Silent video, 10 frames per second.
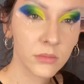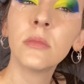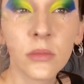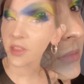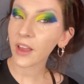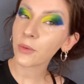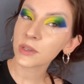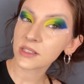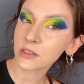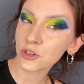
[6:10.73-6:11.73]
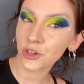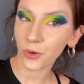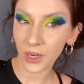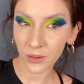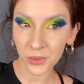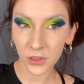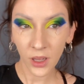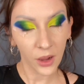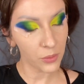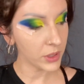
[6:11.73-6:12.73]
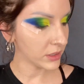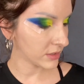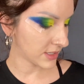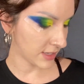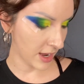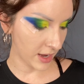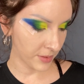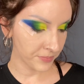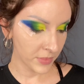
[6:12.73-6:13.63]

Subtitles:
Well, that was enjoyable, I will say.